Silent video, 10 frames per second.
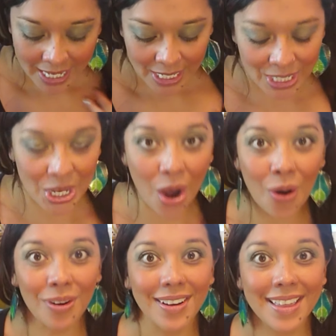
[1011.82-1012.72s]

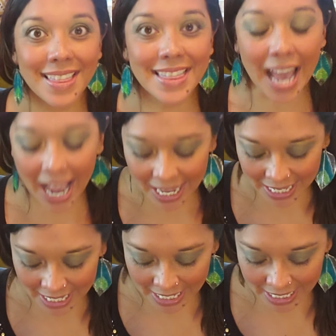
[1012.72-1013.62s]
So that
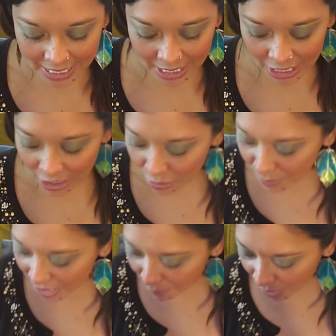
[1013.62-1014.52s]
is a little
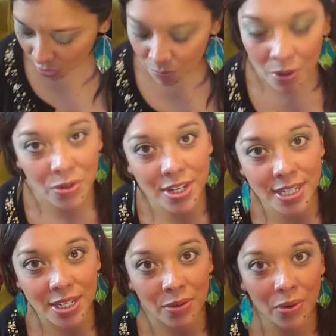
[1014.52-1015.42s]
bit about
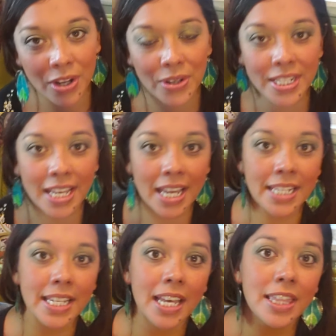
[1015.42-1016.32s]
emotions and oils. Like I
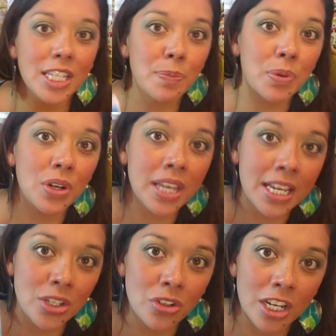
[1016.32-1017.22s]
said, this book
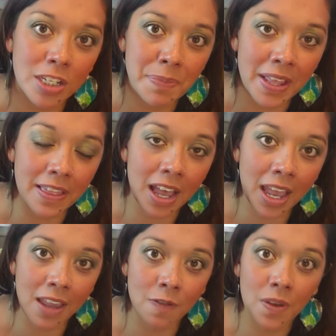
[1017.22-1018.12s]
has changed my
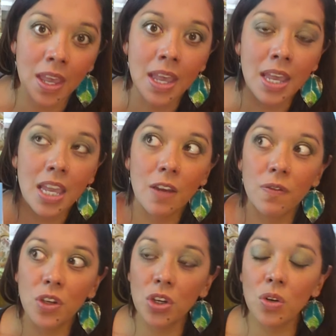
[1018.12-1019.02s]
life.
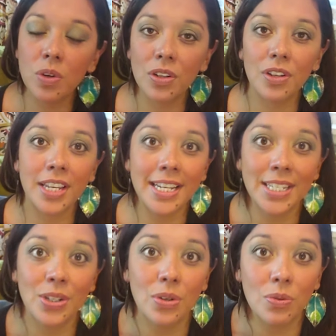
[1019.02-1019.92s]
If you are looking
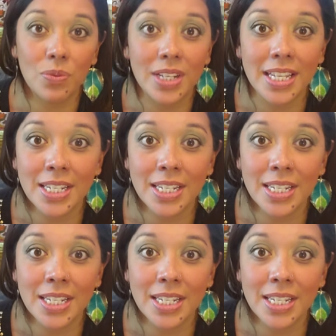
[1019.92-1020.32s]
to really